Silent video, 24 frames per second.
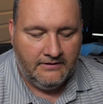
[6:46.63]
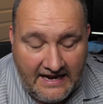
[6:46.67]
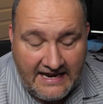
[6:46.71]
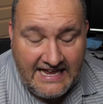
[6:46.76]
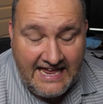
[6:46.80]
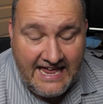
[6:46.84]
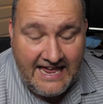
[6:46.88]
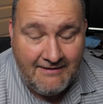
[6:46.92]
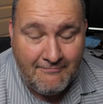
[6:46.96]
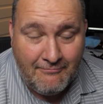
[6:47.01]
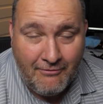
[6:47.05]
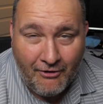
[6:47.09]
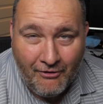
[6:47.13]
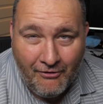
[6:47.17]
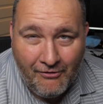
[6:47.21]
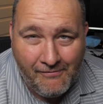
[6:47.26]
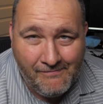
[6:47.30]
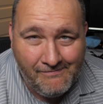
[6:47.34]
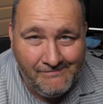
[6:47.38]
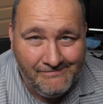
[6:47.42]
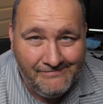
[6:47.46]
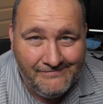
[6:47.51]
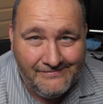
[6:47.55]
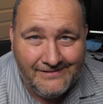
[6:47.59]
I came
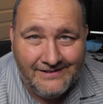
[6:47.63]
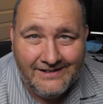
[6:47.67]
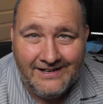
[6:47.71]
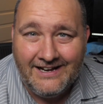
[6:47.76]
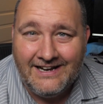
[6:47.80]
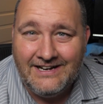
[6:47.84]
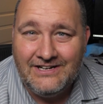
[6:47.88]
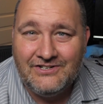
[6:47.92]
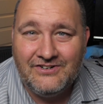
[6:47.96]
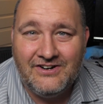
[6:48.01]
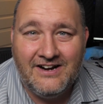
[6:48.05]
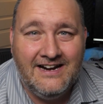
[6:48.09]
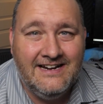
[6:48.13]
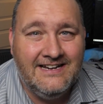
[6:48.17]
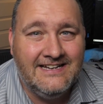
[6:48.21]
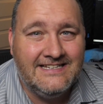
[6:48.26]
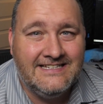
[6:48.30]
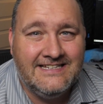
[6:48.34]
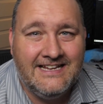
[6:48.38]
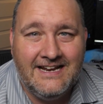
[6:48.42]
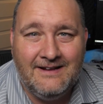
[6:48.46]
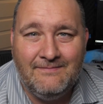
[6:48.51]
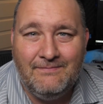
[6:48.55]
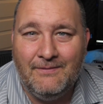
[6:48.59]
home, I tried to
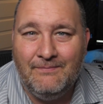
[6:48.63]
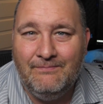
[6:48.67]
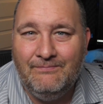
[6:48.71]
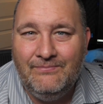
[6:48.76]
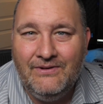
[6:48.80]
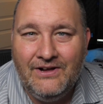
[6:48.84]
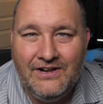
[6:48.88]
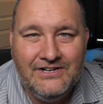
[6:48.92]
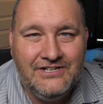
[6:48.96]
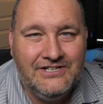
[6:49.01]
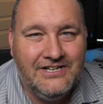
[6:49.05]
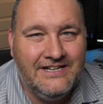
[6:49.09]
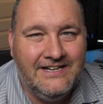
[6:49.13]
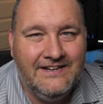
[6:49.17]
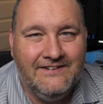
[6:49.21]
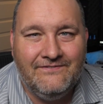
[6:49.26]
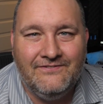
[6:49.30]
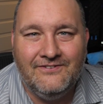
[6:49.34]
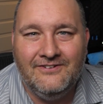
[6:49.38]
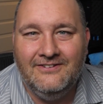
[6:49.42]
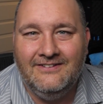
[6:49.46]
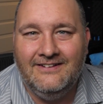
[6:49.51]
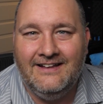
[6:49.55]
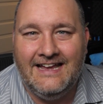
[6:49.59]
set up a bunch of
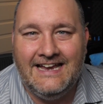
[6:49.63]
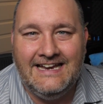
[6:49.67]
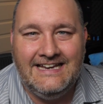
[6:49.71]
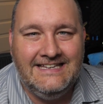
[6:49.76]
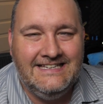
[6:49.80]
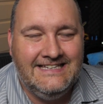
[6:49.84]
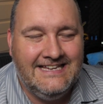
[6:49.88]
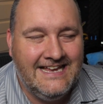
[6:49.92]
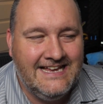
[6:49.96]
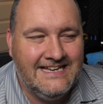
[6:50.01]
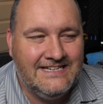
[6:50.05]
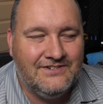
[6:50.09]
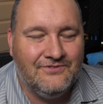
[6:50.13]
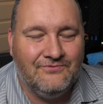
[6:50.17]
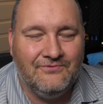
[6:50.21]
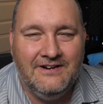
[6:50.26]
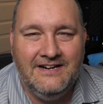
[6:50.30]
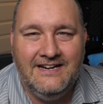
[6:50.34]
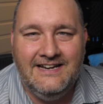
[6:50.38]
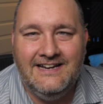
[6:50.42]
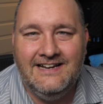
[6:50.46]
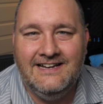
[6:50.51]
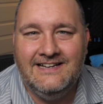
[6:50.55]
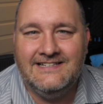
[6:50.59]
different like test
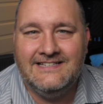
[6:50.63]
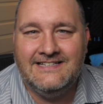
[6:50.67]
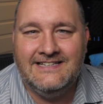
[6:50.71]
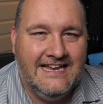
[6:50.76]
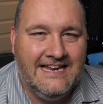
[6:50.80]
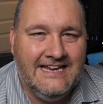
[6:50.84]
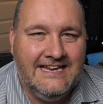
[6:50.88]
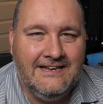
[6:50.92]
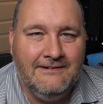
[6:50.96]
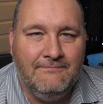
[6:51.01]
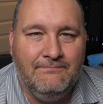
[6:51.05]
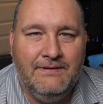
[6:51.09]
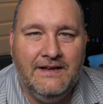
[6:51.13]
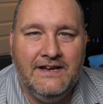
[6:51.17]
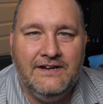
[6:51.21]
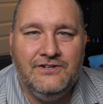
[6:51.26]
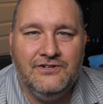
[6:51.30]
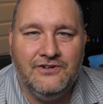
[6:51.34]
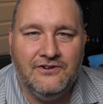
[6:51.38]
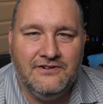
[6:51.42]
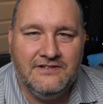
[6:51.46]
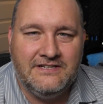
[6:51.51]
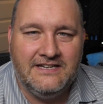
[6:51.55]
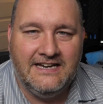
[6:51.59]
rigs, taking
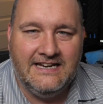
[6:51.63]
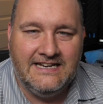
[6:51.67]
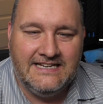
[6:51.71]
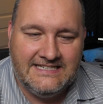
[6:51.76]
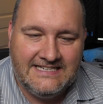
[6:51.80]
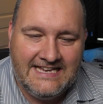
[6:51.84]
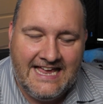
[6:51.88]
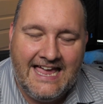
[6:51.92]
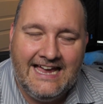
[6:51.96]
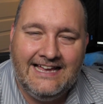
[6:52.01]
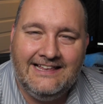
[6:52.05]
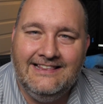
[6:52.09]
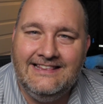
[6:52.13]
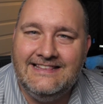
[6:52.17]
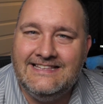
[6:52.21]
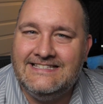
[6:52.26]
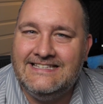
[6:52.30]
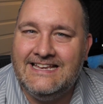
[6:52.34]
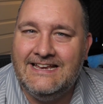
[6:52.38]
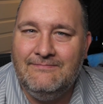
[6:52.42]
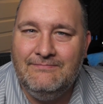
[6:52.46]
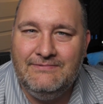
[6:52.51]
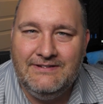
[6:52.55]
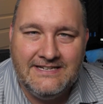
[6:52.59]
pictures at exactly the
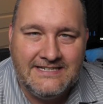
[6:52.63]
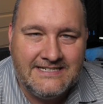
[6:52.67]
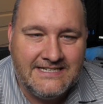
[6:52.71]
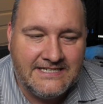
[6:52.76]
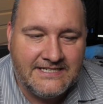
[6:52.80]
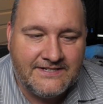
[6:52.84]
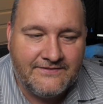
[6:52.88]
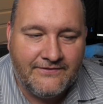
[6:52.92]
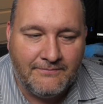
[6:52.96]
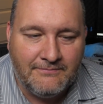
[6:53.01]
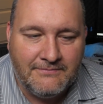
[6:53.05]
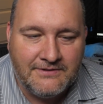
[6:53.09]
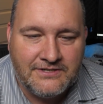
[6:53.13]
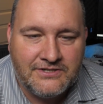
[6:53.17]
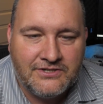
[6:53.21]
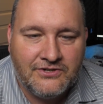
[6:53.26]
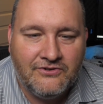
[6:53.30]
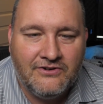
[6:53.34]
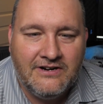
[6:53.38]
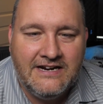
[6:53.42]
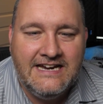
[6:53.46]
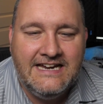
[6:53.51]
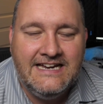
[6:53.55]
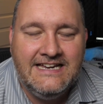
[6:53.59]
same distance from the
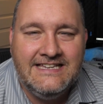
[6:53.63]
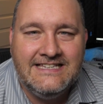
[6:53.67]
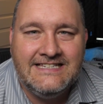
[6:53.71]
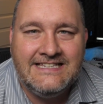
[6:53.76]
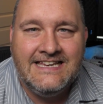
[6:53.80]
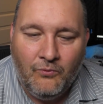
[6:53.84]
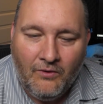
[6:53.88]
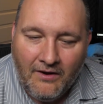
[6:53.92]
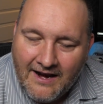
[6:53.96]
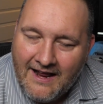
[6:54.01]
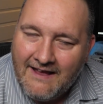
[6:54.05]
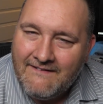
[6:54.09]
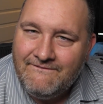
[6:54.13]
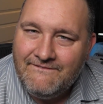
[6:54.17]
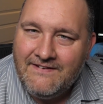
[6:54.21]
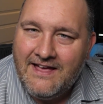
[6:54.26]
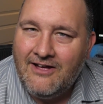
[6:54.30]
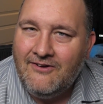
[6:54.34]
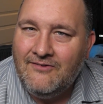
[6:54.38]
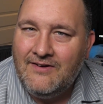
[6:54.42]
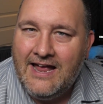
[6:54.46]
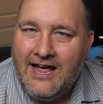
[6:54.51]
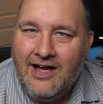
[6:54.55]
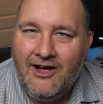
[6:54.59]
screens. What I
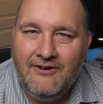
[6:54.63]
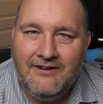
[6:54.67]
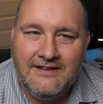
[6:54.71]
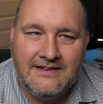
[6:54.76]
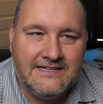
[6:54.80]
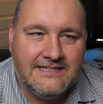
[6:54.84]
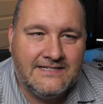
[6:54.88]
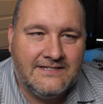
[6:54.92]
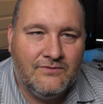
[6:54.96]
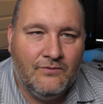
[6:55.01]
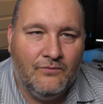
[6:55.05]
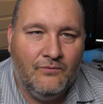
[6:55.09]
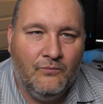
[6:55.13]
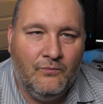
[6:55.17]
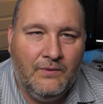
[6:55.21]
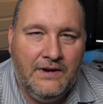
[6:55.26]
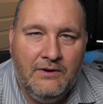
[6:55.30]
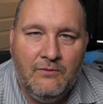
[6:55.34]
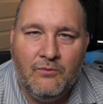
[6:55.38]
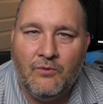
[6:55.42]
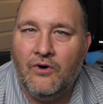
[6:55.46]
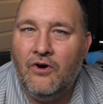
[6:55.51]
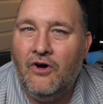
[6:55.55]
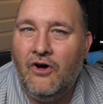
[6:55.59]
found out is
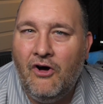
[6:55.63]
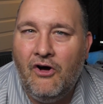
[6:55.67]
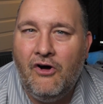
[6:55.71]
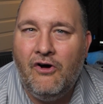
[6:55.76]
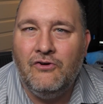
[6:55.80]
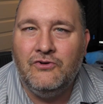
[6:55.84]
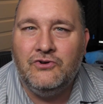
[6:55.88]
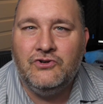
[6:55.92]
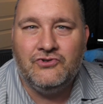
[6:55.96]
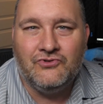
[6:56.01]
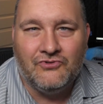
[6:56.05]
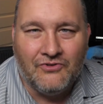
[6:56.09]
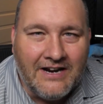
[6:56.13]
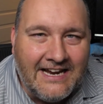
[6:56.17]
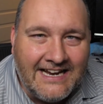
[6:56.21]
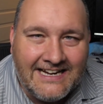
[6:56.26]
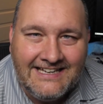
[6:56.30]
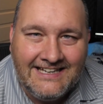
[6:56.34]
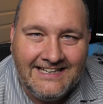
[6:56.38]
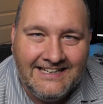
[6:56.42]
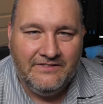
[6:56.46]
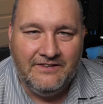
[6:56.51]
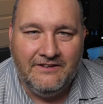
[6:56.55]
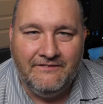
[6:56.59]
we were all
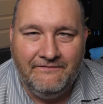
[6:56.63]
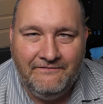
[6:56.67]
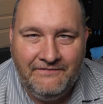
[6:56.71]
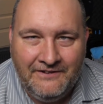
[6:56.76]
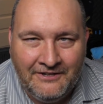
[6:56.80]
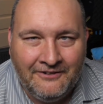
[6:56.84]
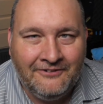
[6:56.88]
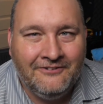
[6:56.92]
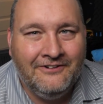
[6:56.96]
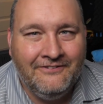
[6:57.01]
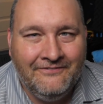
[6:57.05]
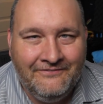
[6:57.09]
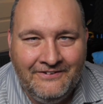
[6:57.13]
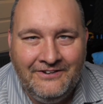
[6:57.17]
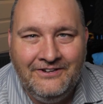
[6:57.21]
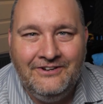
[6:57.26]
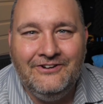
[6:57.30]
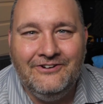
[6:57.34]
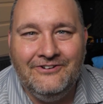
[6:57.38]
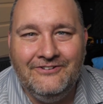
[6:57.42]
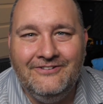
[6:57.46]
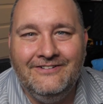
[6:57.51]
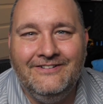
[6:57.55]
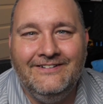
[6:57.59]
tricked. The field of
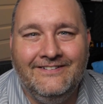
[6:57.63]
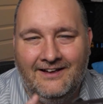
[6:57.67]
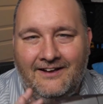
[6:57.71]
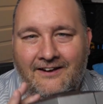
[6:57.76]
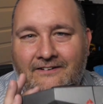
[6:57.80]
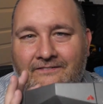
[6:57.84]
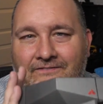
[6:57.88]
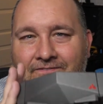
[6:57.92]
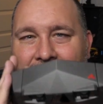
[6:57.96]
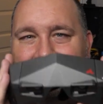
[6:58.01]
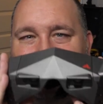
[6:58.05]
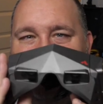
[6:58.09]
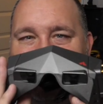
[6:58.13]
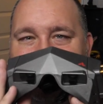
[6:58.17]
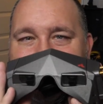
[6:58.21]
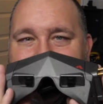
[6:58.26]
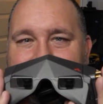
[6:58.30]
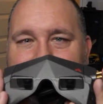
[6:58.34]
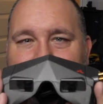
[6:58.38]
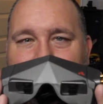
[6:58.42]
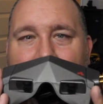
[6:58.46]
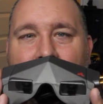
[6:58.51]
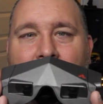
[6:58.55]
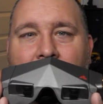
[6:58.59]
view of the
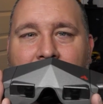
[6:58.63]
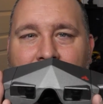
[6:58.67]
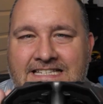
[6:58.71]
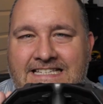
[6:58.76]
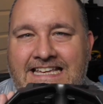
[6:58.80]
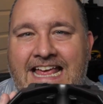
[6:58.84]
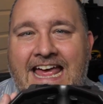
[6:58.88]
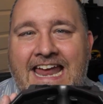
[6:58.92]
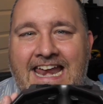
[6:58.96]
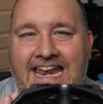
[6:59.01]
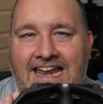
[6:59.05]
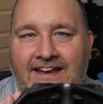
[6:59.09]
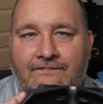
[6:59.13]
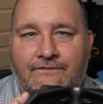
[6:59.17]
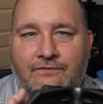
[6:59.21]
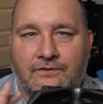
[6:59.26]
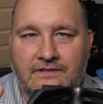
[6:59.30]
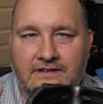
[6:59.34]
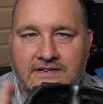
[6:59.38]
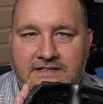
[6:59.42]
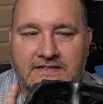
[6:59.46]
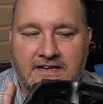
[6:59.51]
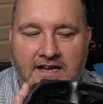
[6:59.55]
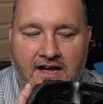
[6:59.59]
small setting for this